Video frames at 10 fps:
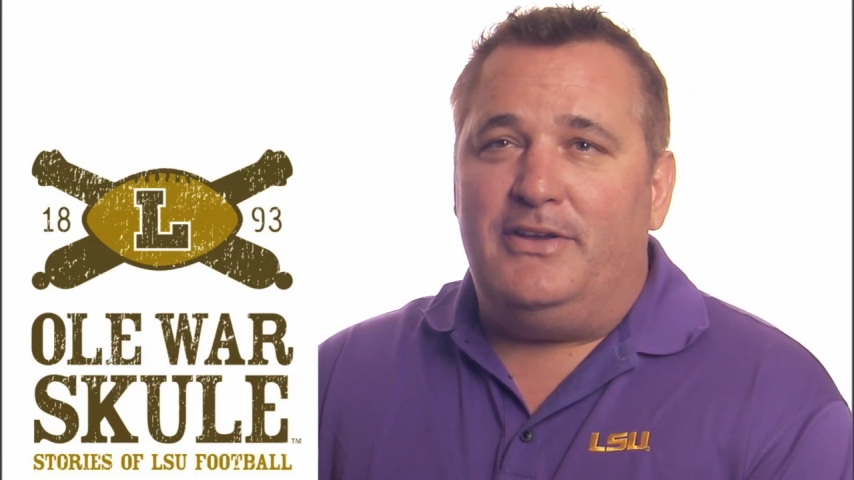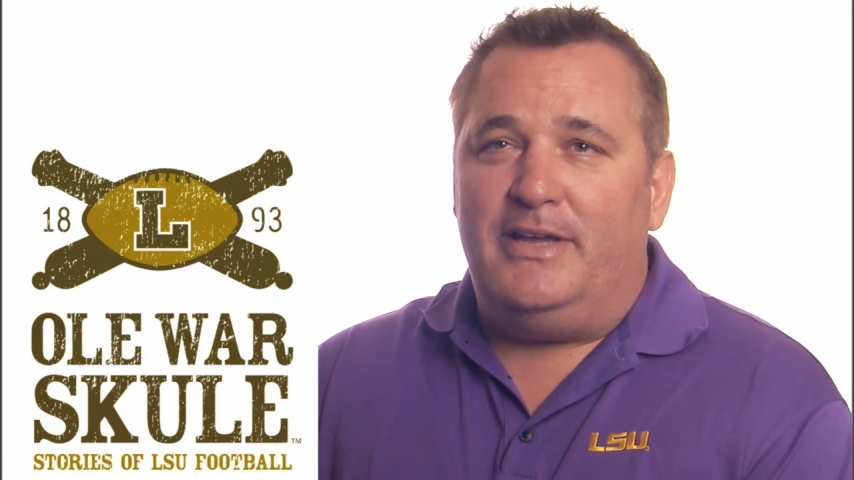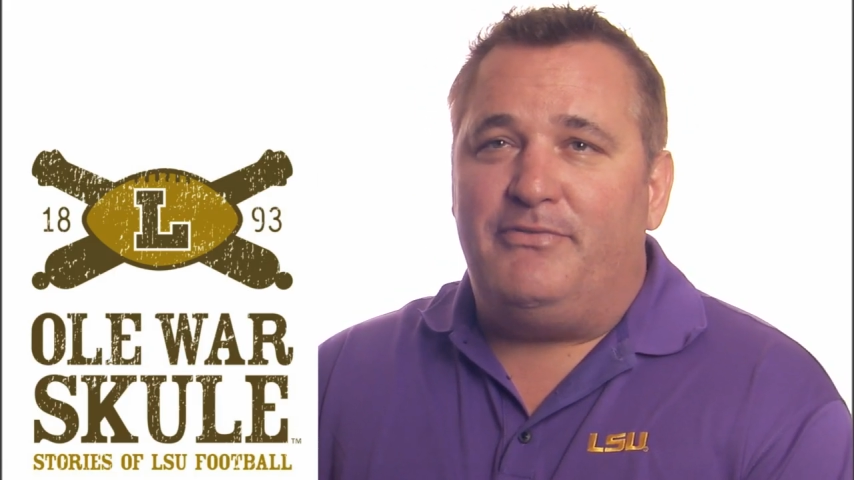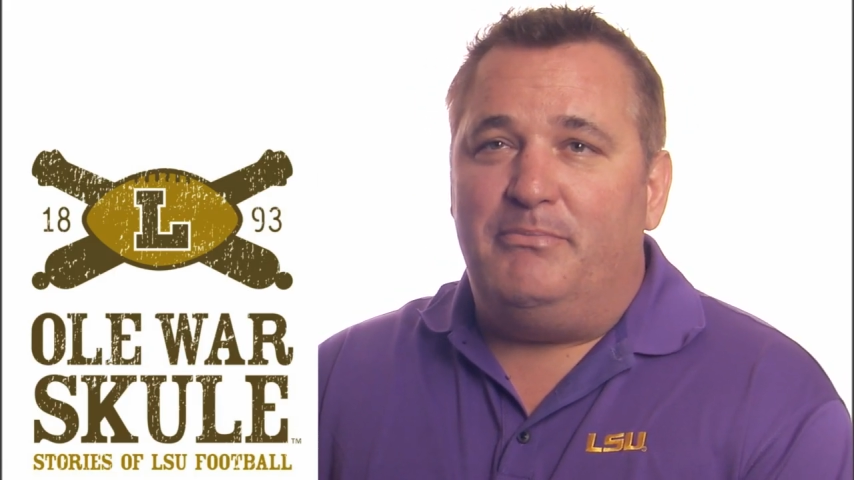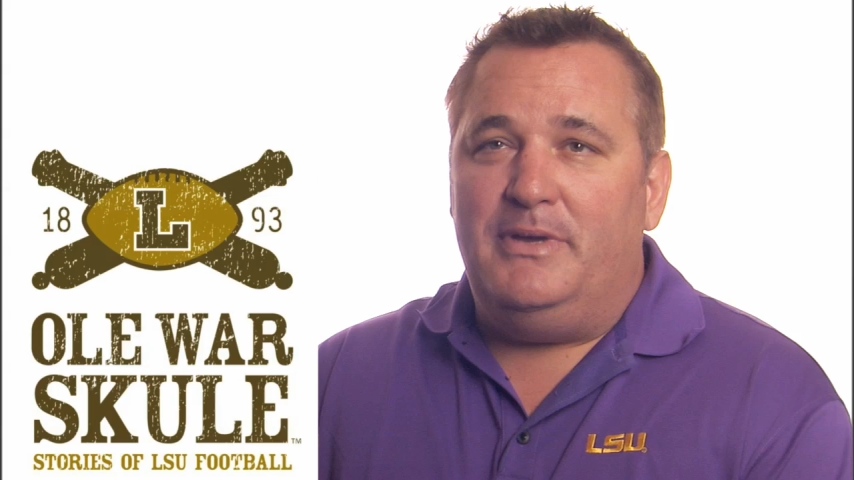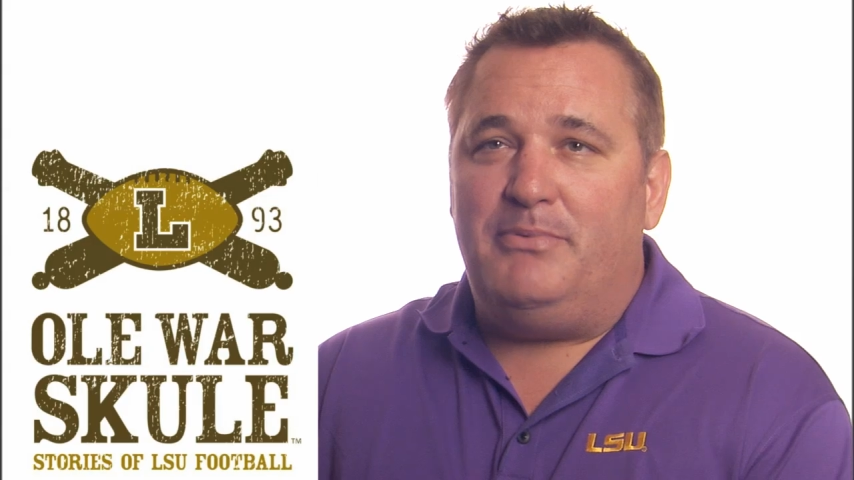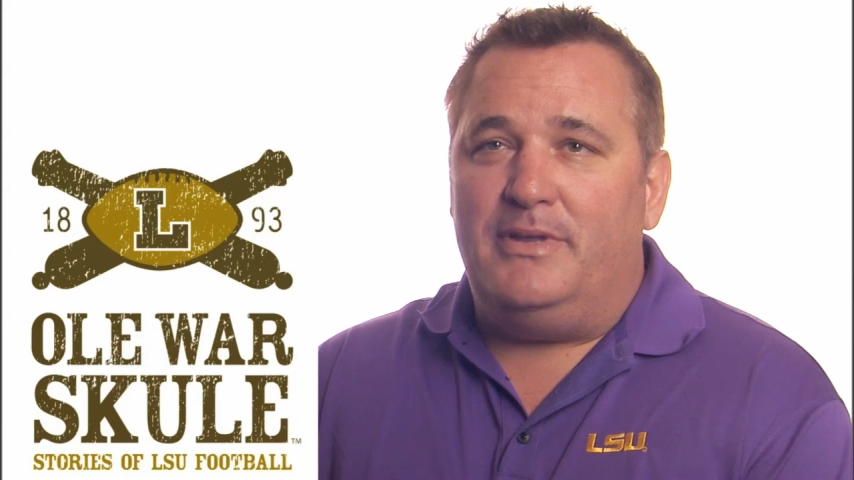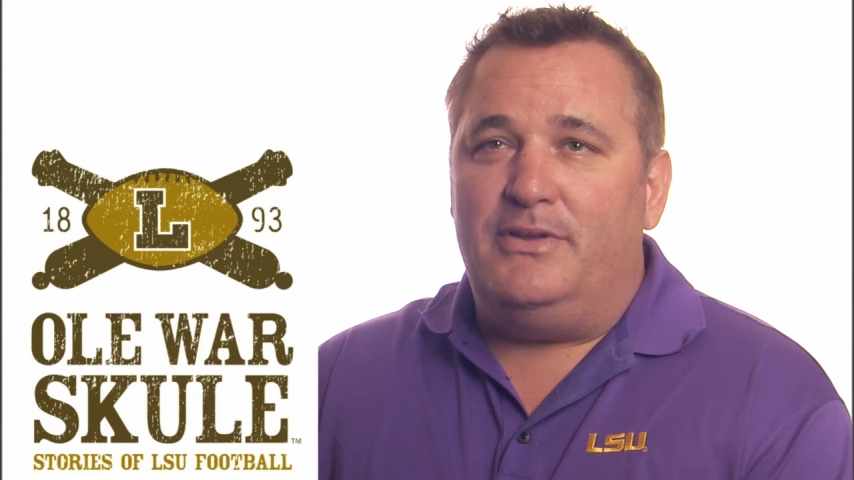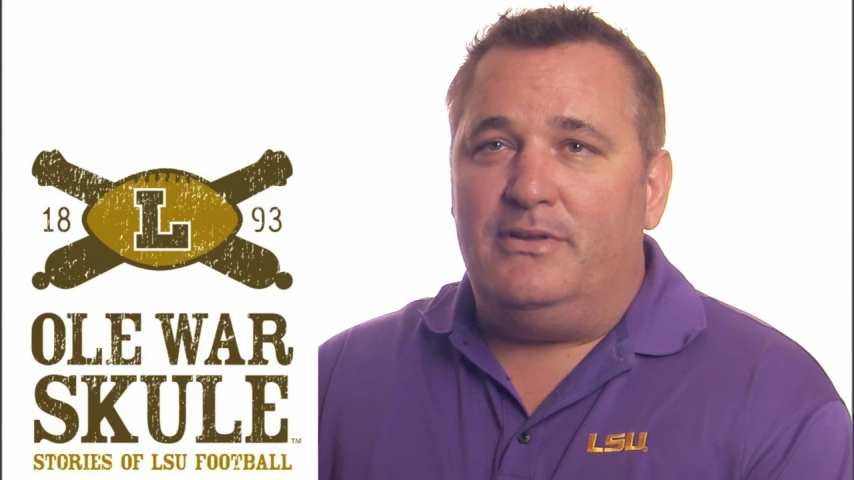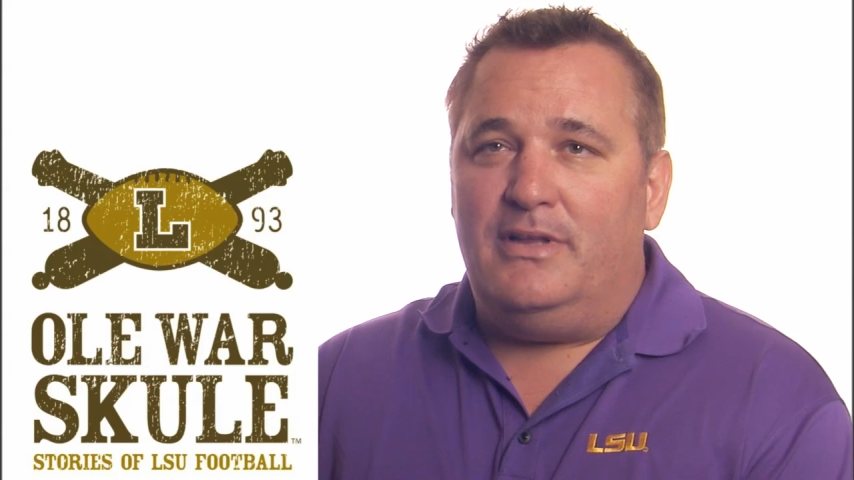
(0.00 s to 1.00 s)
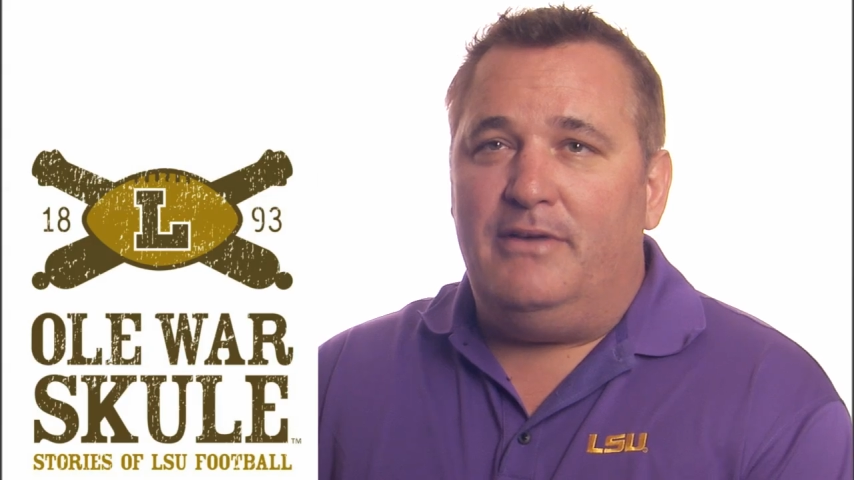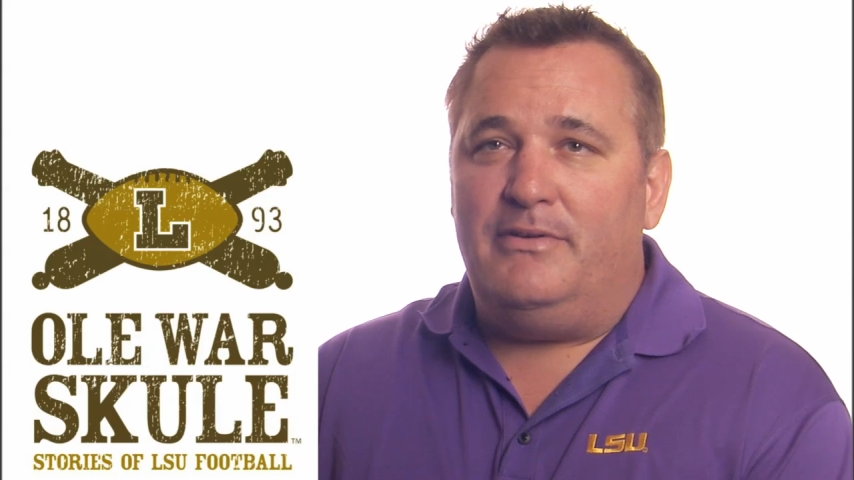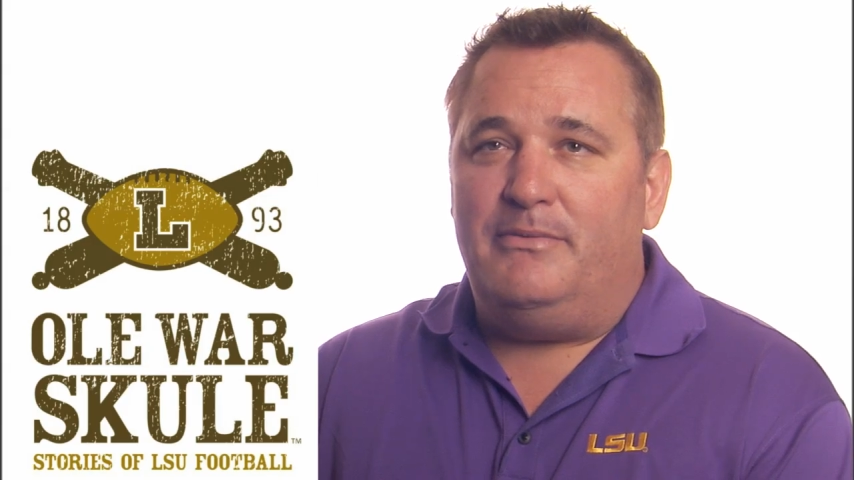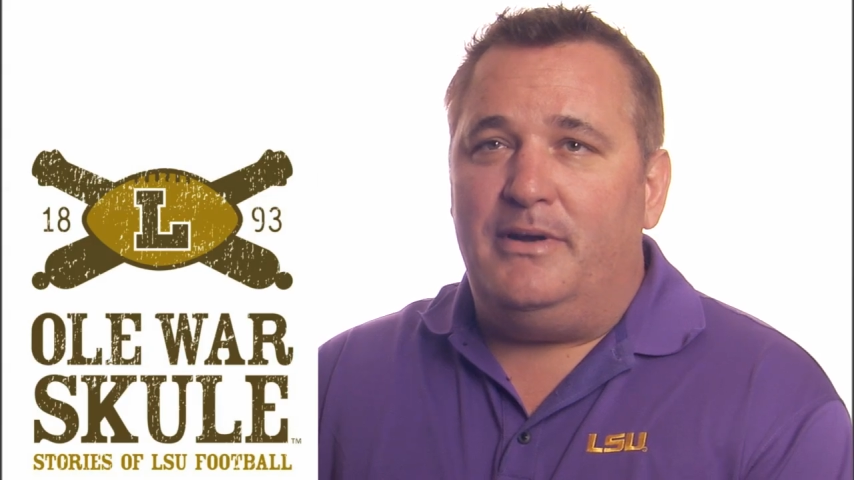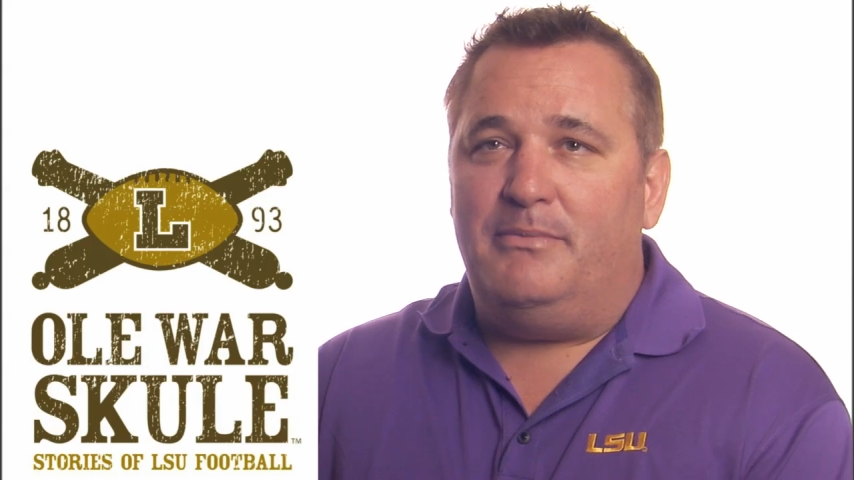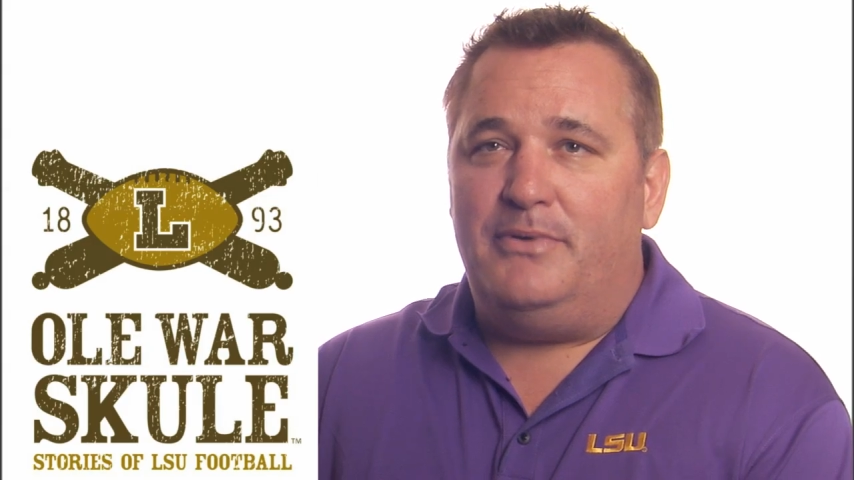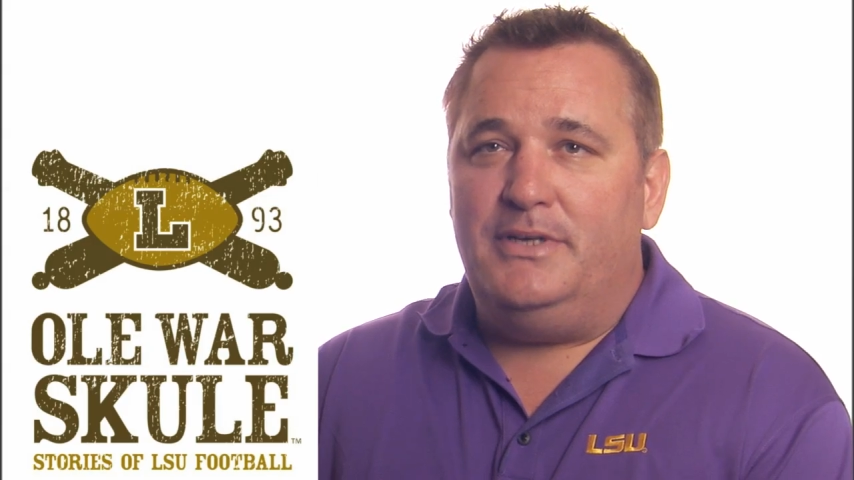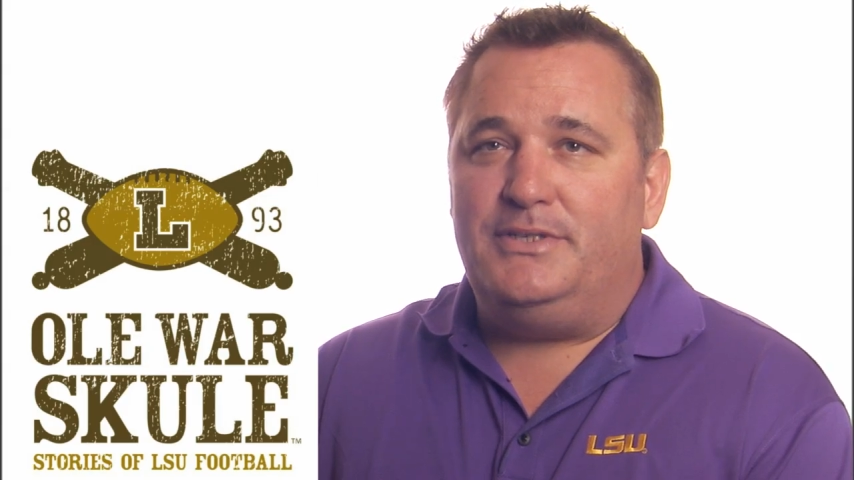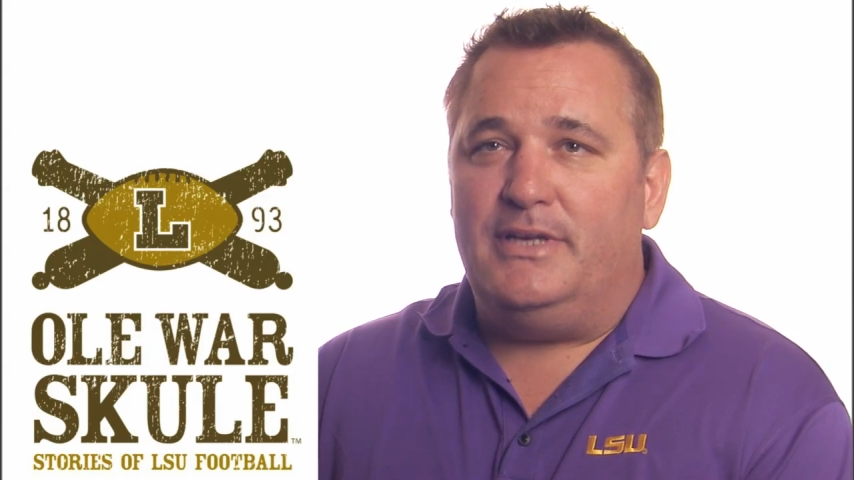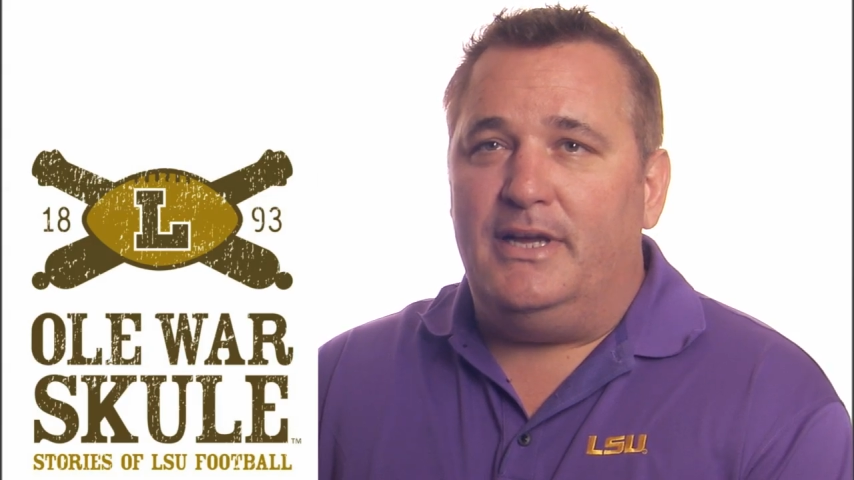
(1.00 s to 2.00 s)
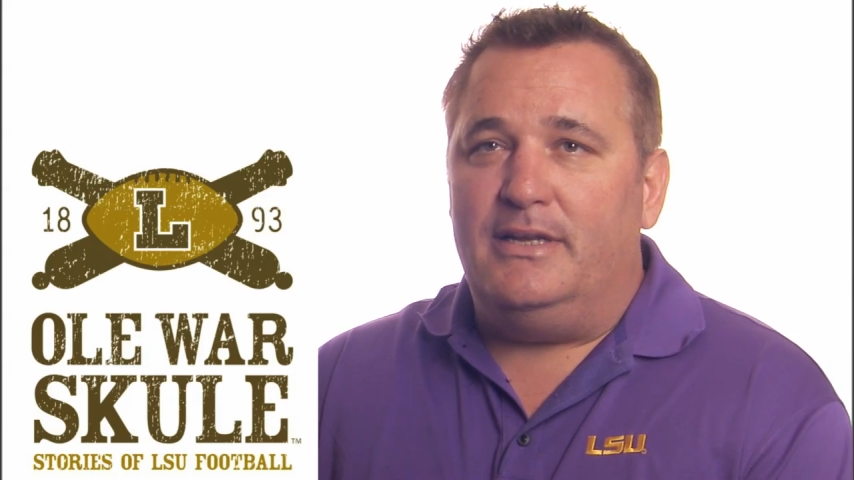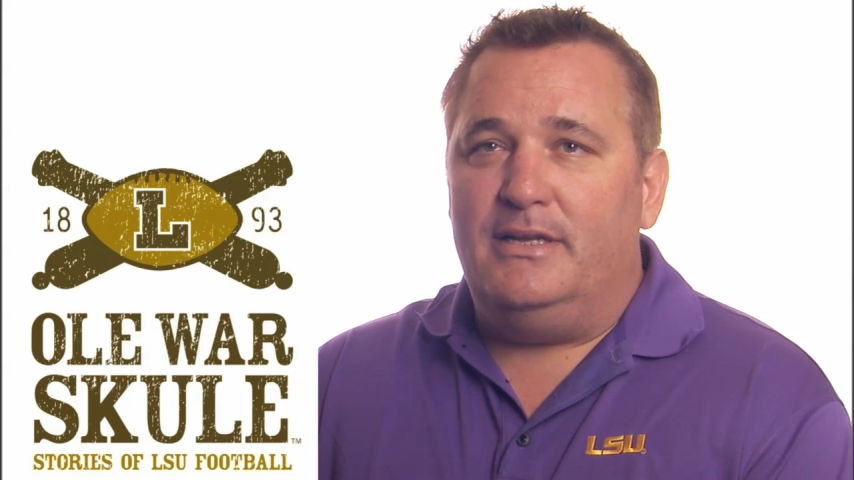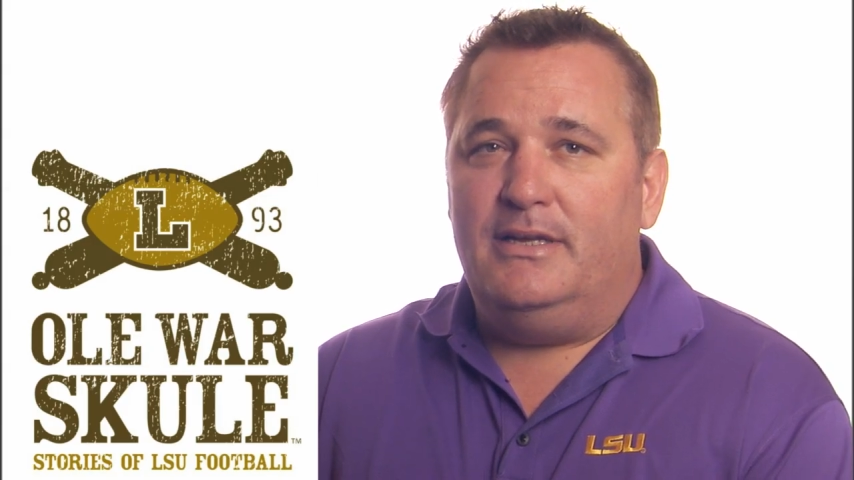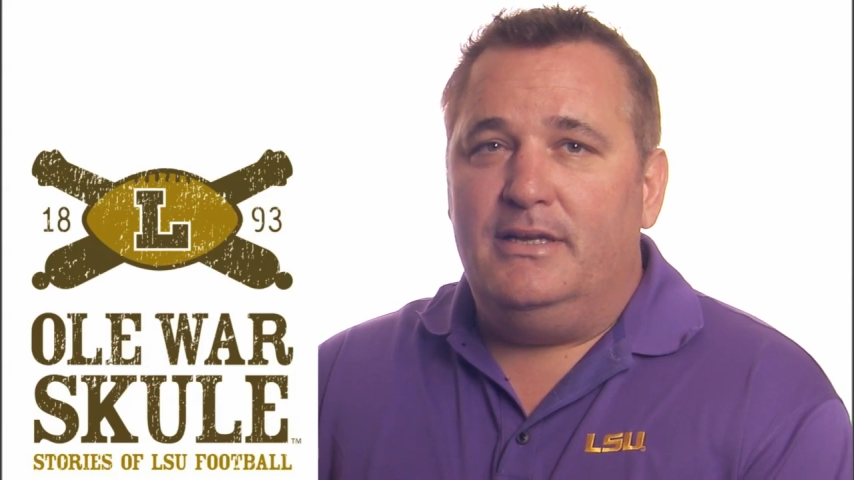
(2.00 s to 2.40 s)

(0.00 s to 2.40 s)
you get from people that you love and appreciate